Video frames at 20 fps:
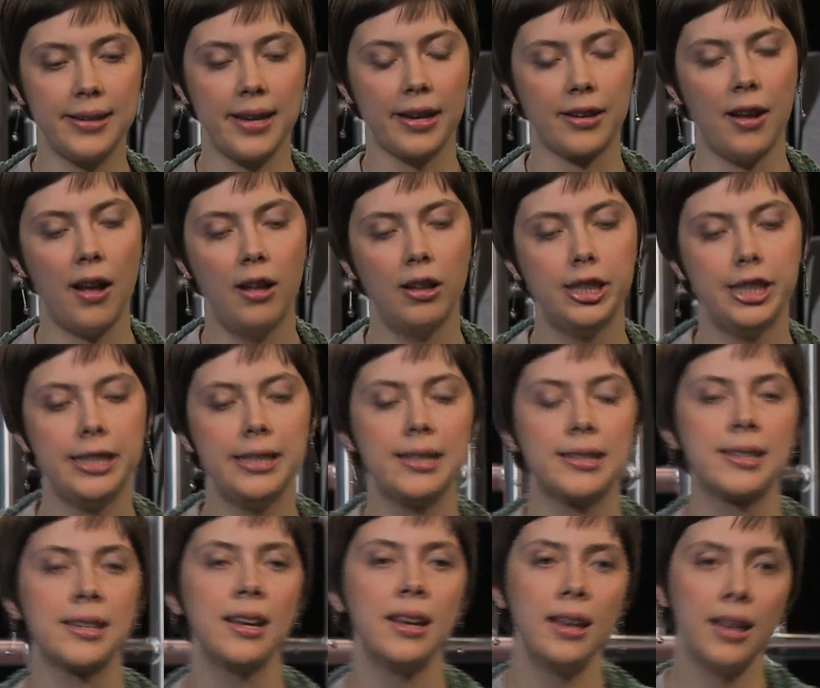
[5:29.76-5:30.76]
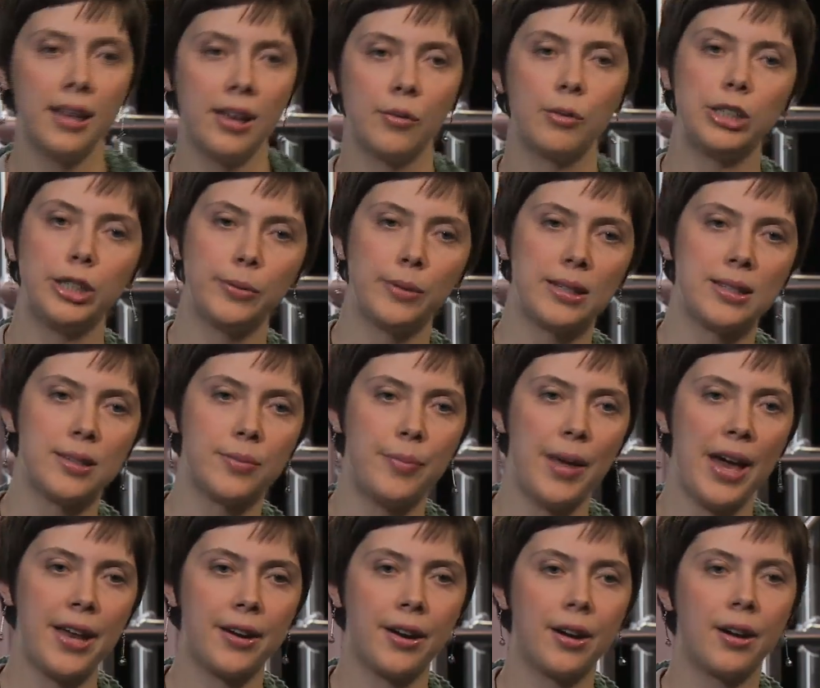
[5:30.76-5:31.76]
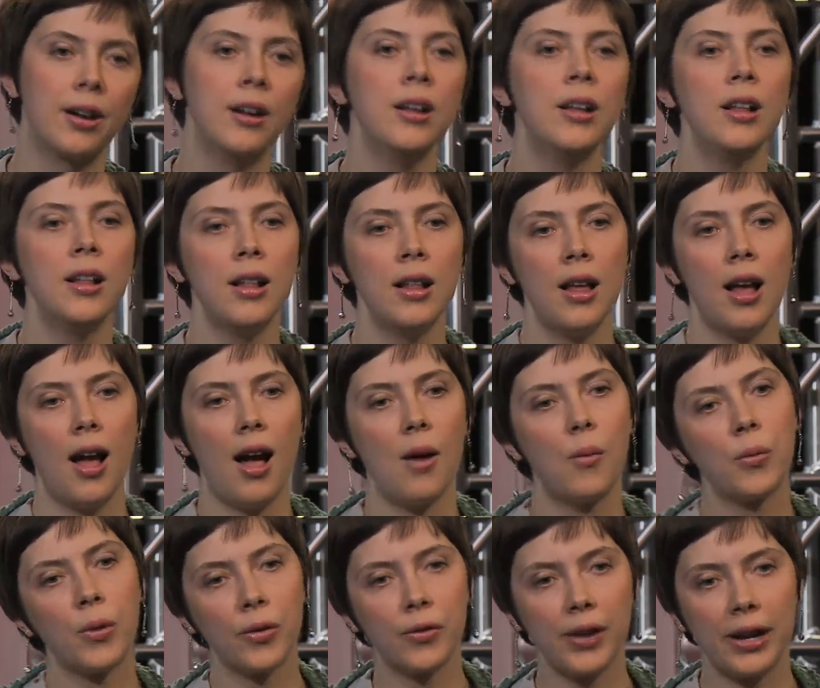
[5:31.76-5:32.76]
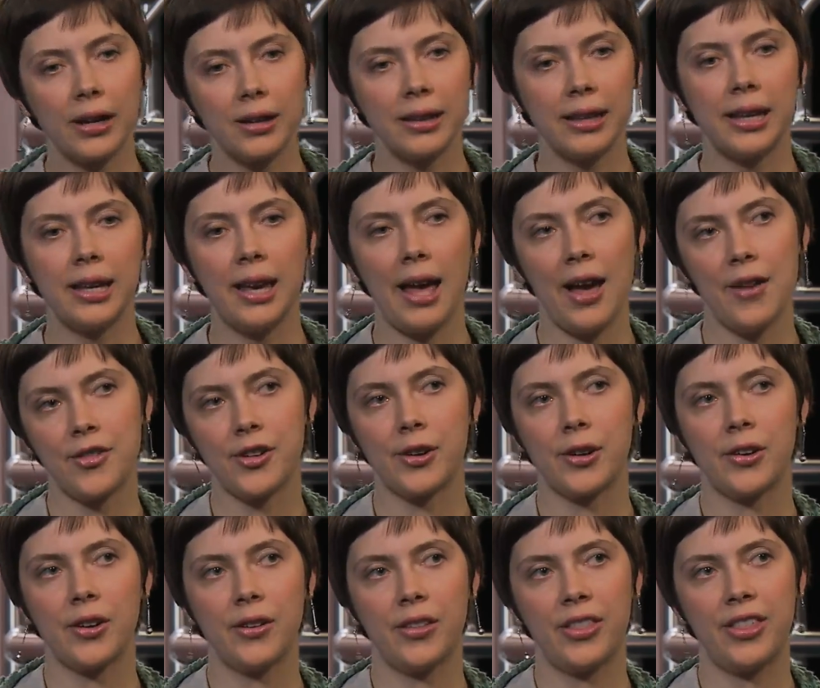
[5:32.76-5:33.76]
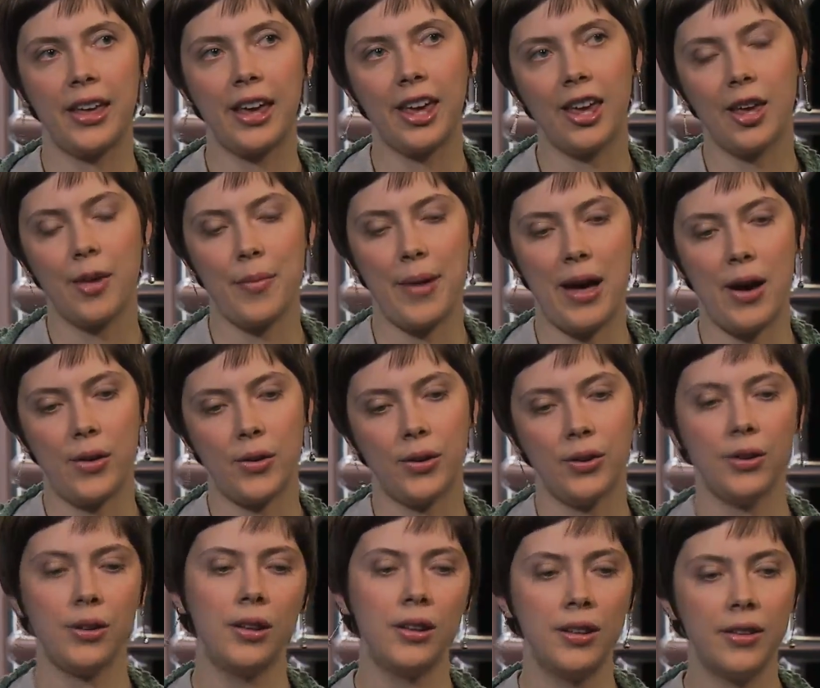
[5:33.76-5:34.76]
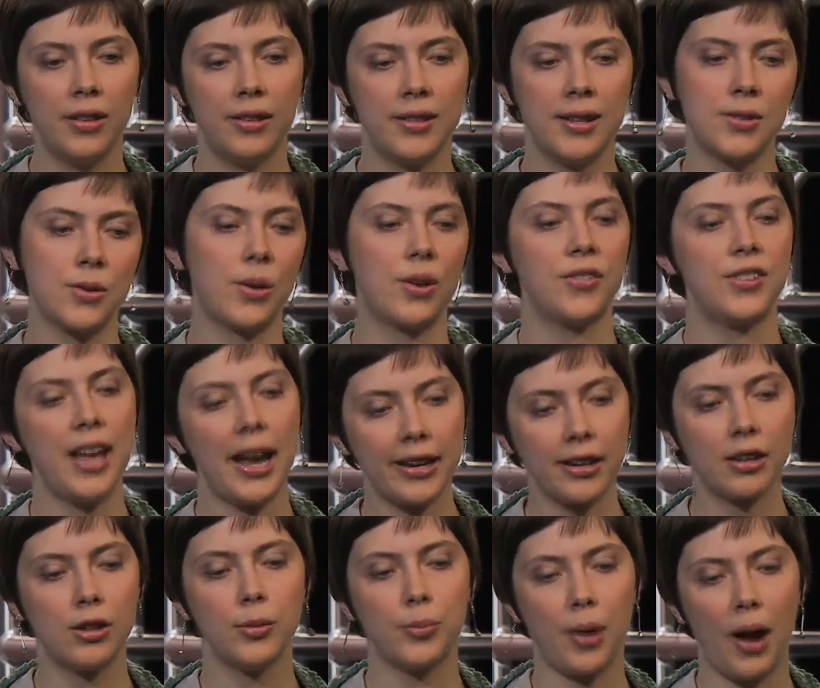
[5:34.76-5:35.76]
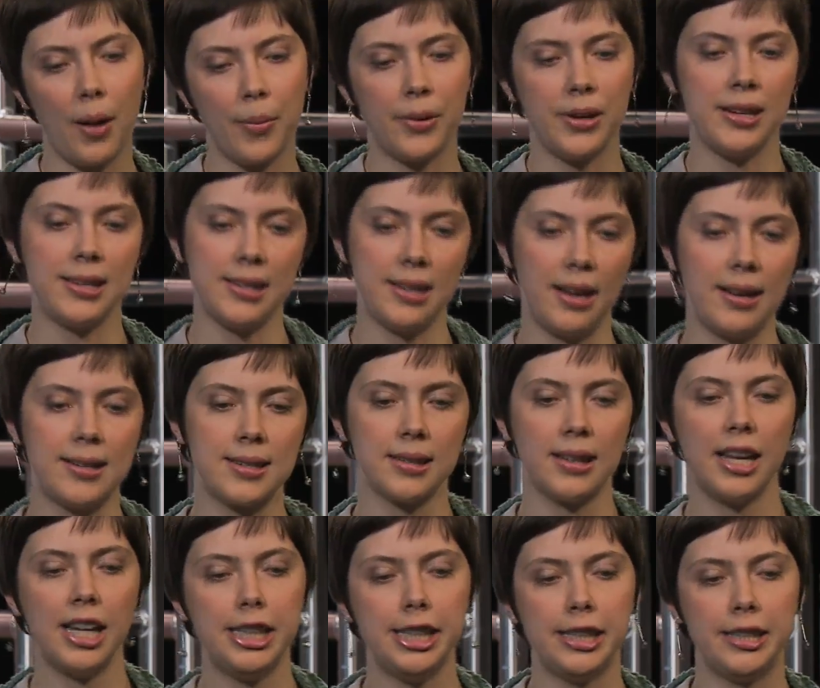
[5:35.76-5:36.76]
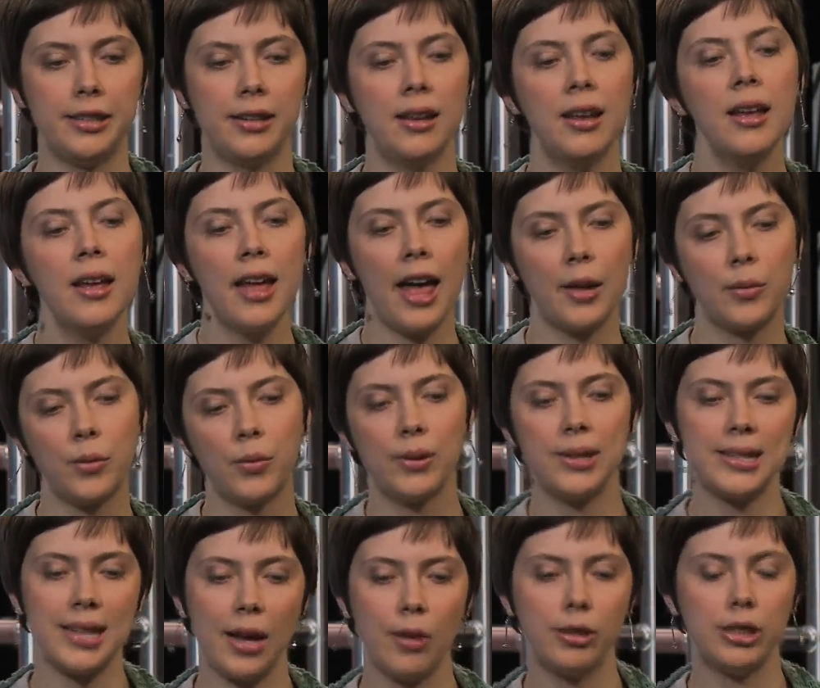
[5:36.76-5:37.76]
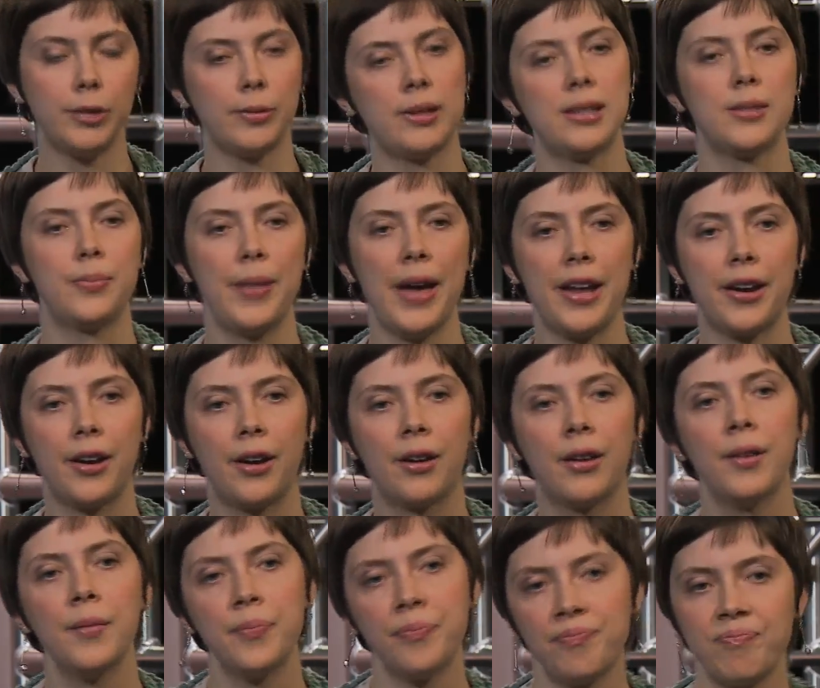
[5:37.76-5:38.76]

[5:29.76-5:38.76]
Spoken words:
technologies, which one's better, we're rarely ever thinking about the sort of technical properties in isolation. And when we say which one's better,